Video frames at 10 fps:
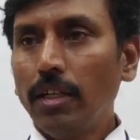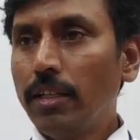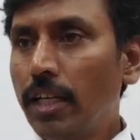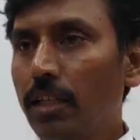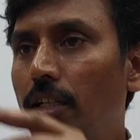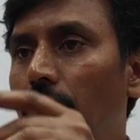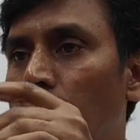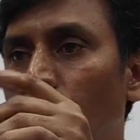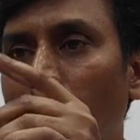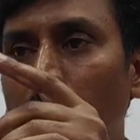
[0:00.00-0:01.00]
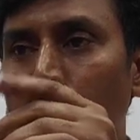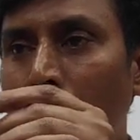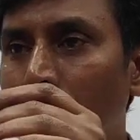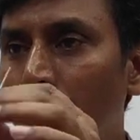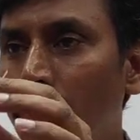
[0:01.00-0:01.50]
Here it is failing
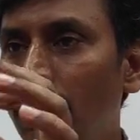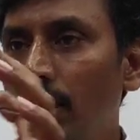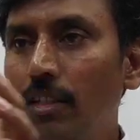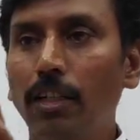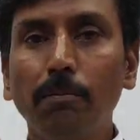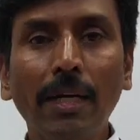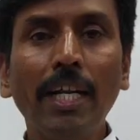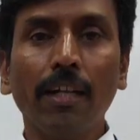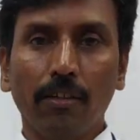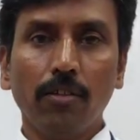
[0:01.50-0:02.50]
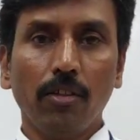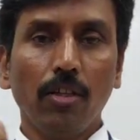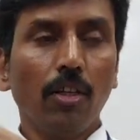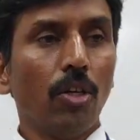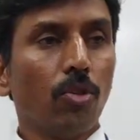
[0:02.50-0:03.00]
by bending.
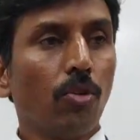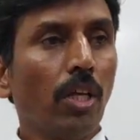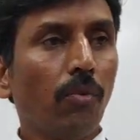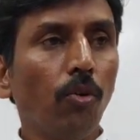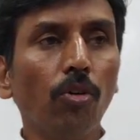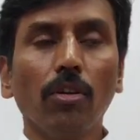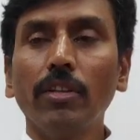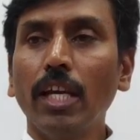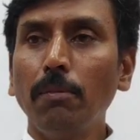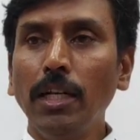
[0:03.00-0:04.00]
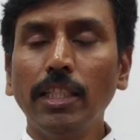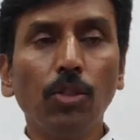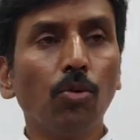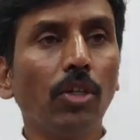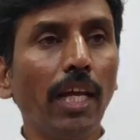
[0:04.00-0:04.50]
So therefore the ability
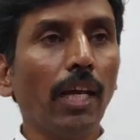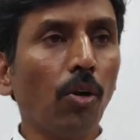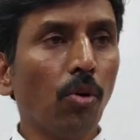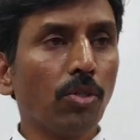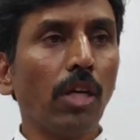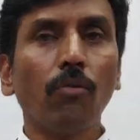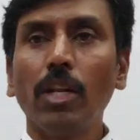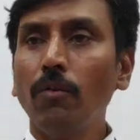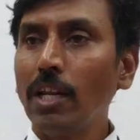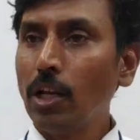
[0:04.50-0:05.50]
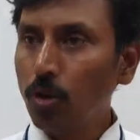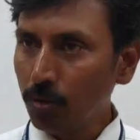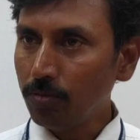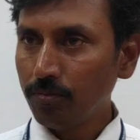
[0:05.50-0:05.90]
to take loads are very, very low.